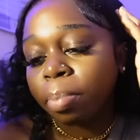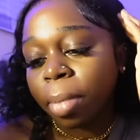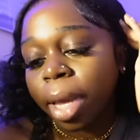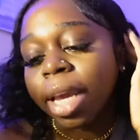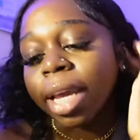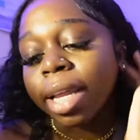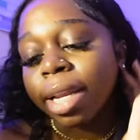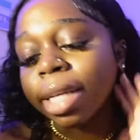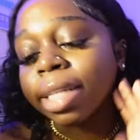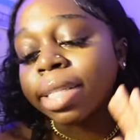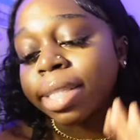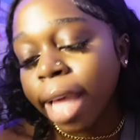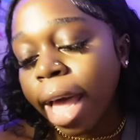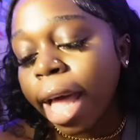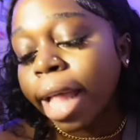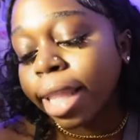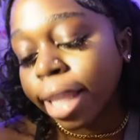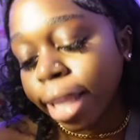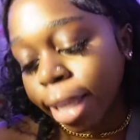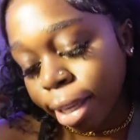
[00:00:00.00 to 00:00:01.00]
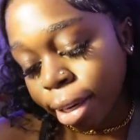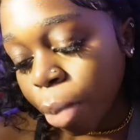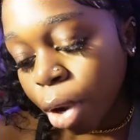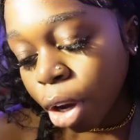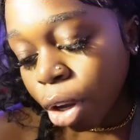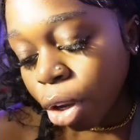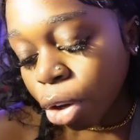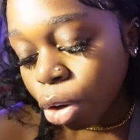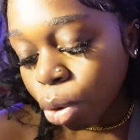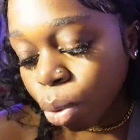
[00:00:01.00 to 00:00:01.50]
Megan Thee Stallion.
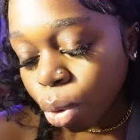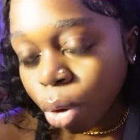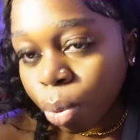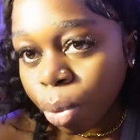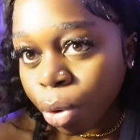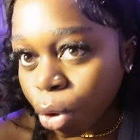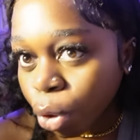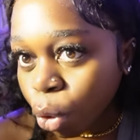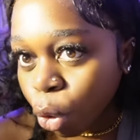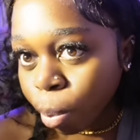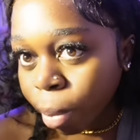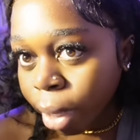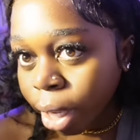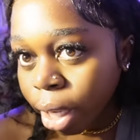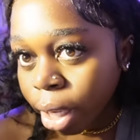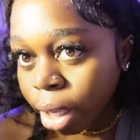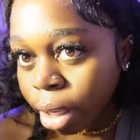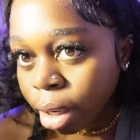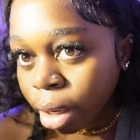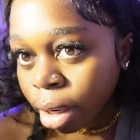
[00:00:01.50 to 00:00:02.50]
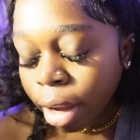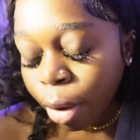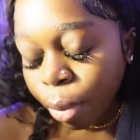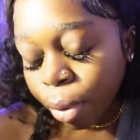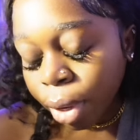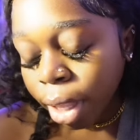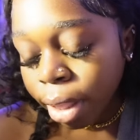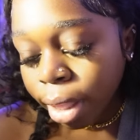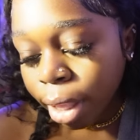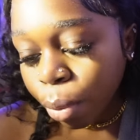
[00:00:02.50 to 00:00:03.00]
But you know what? We're not all Megan. I
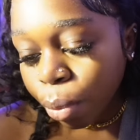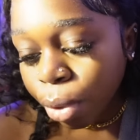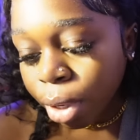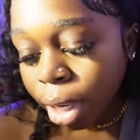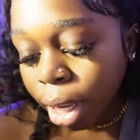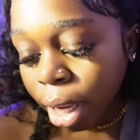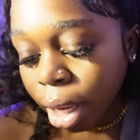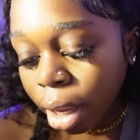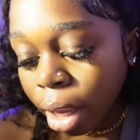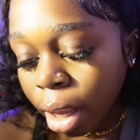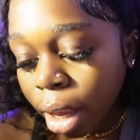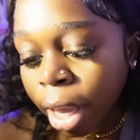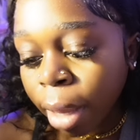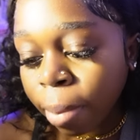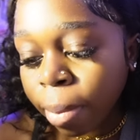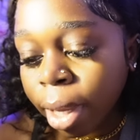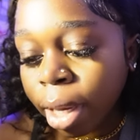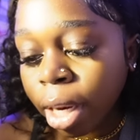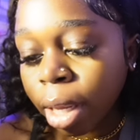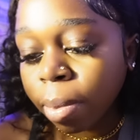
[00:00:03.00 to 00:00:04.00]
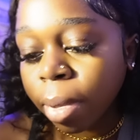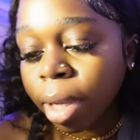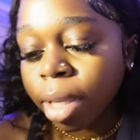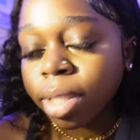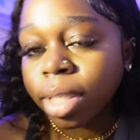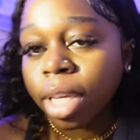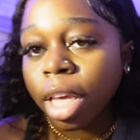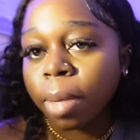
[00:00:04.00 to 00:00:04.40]
will get there one day. Amen, amen. Say